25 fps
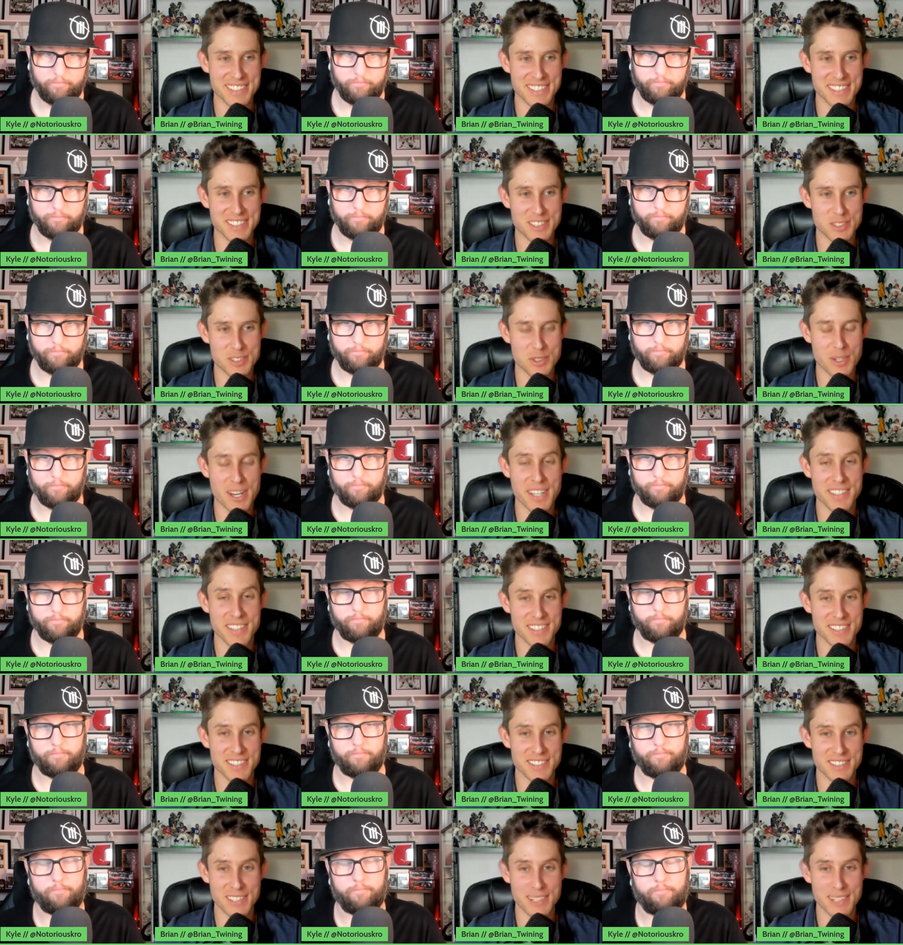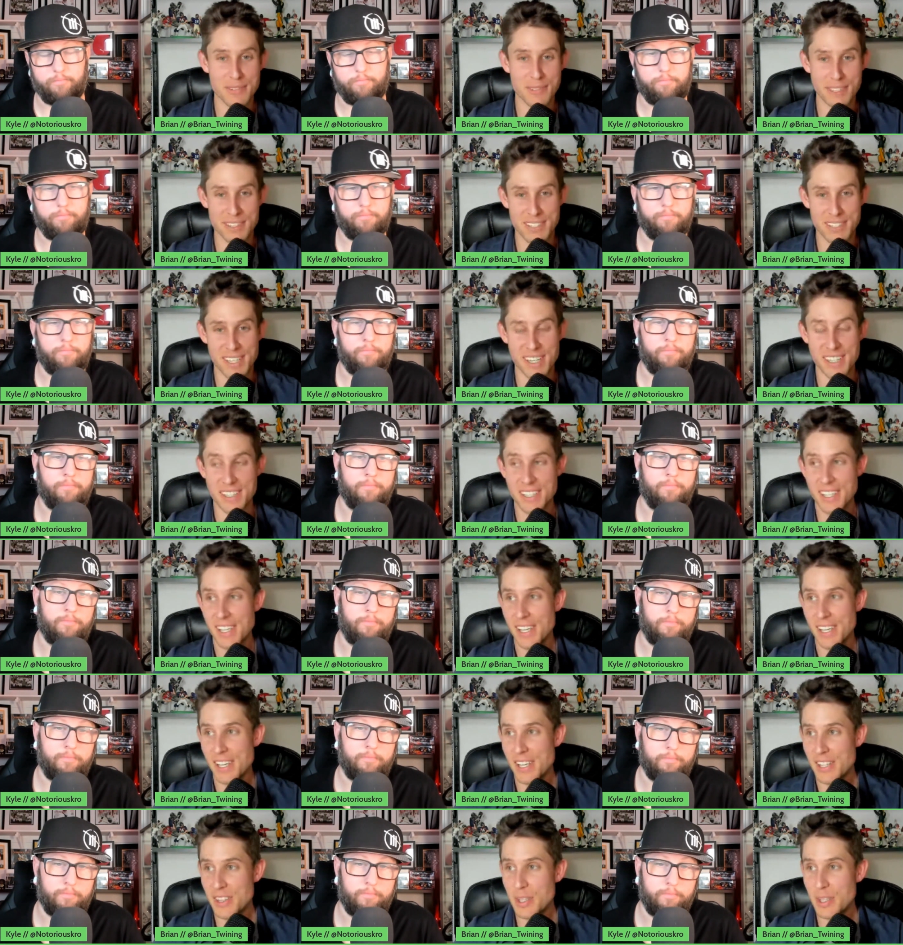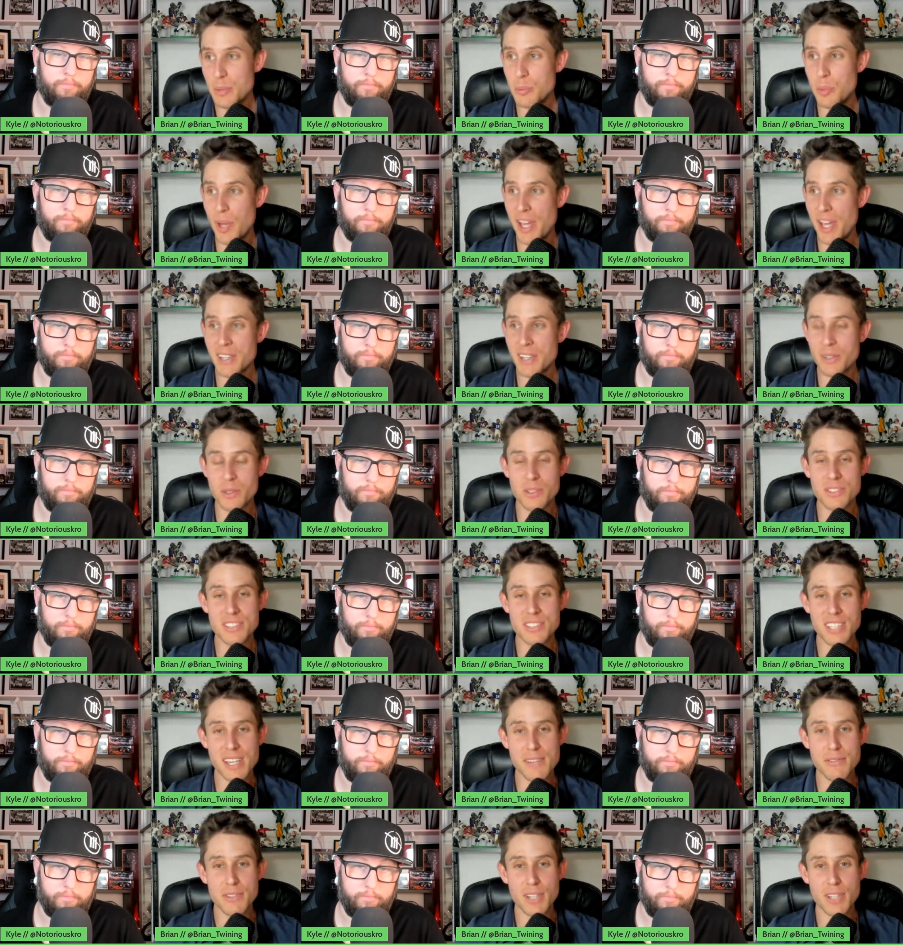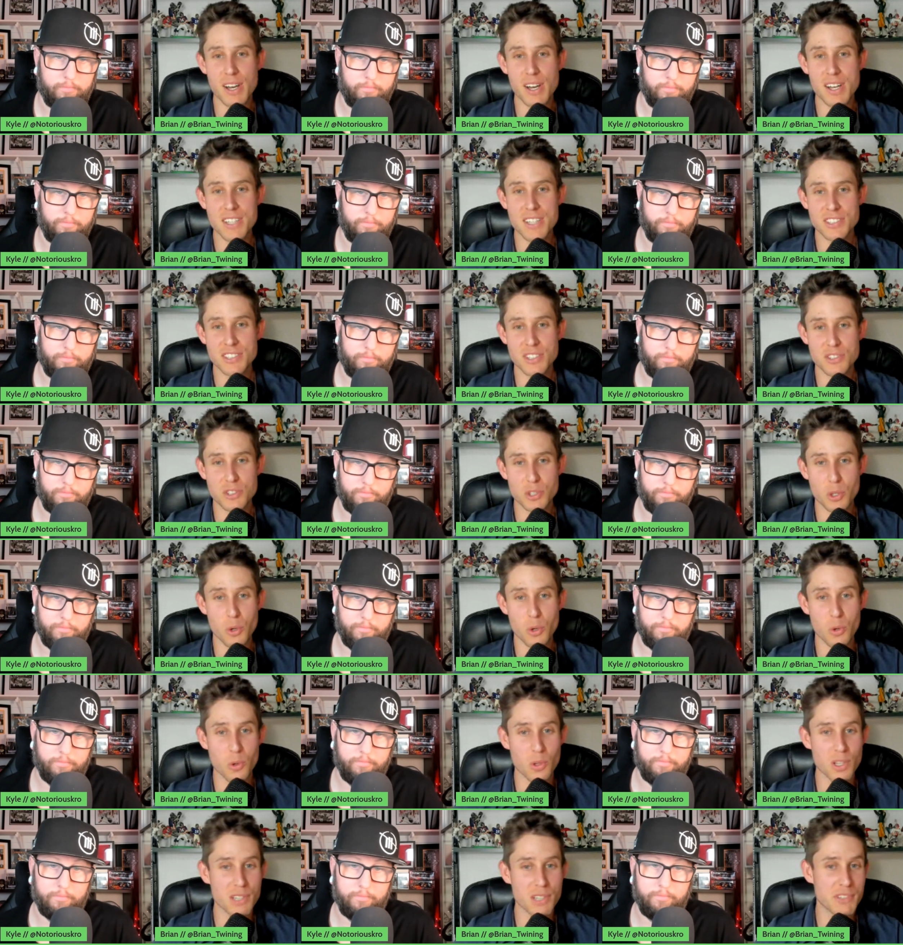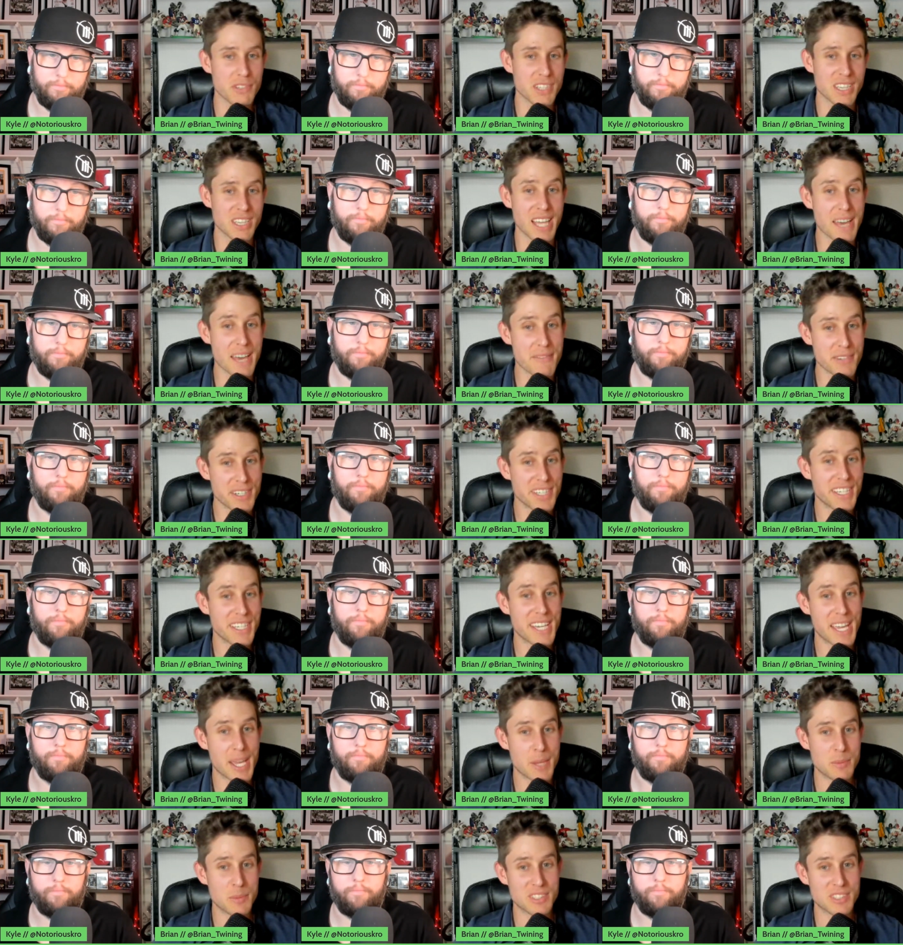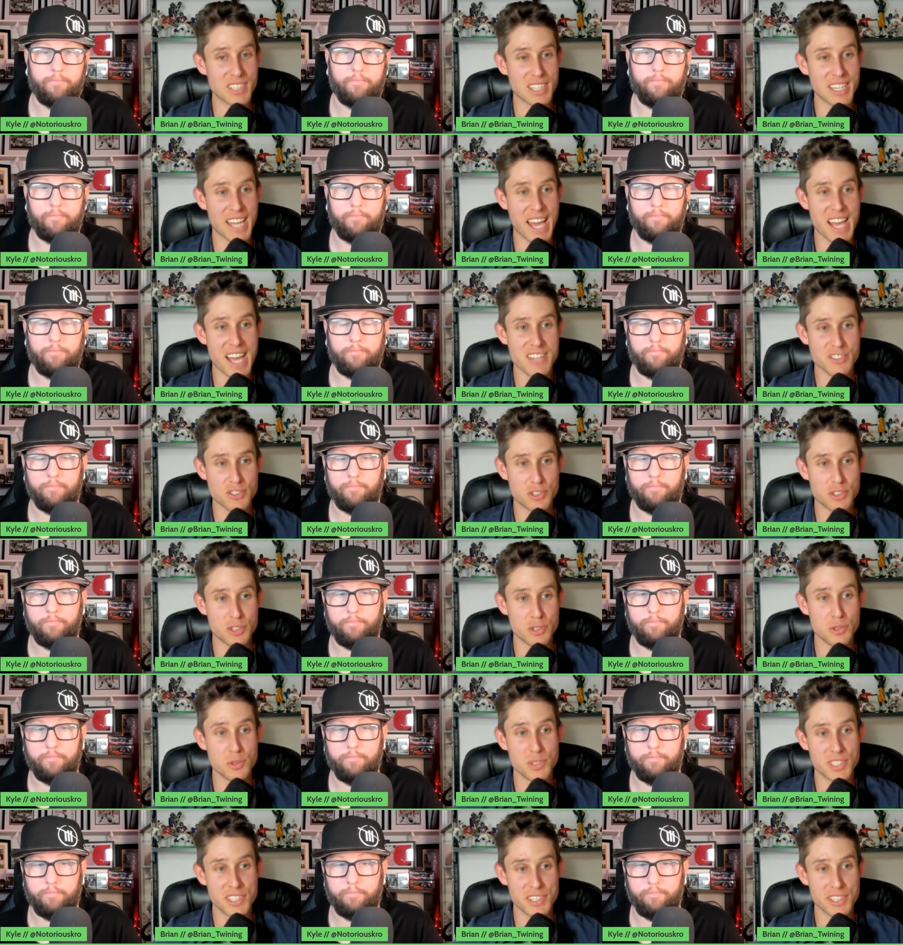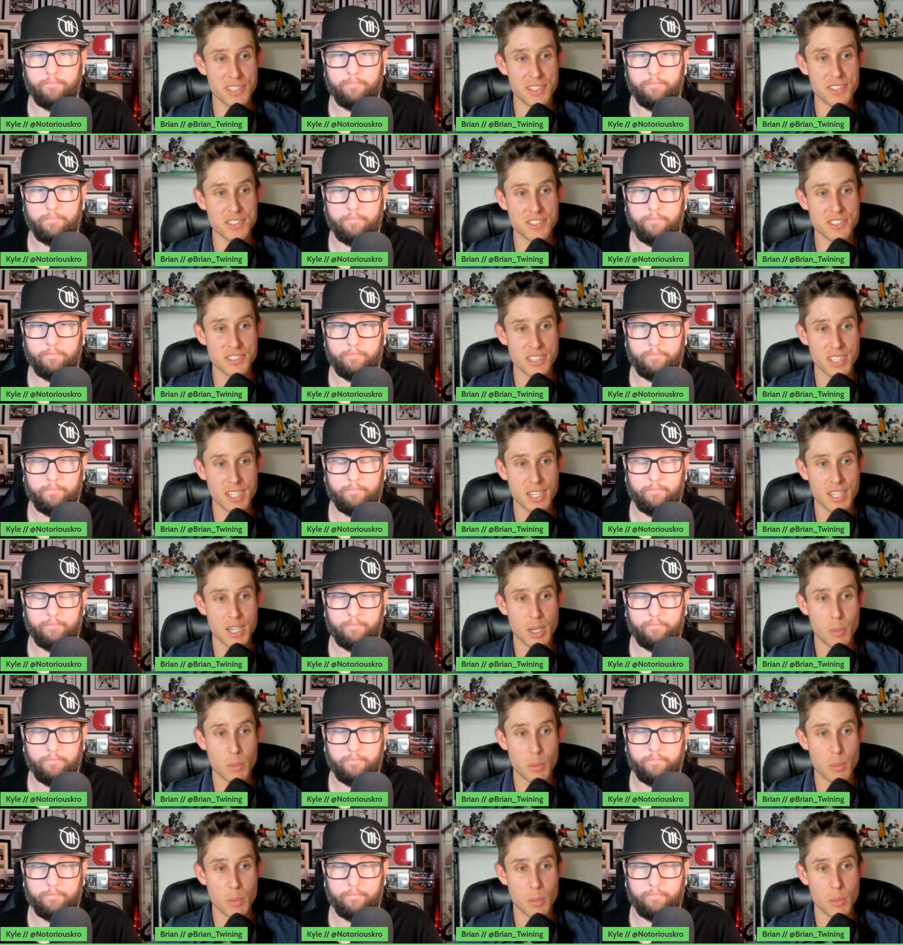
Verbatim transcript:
Speaker 1: and trends and stuff like that. The Bengals have lost a total of 11 games the last 2 years,